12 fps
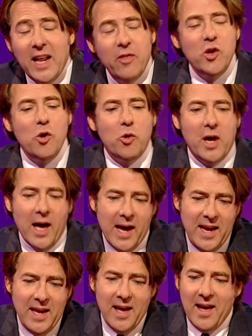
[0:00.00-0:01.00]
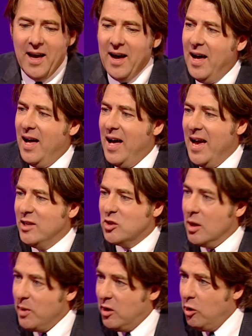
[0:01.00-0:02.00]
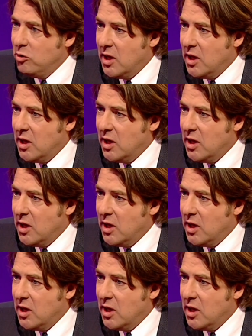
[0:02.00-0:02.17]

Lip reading: in the UK. It's going to be a huge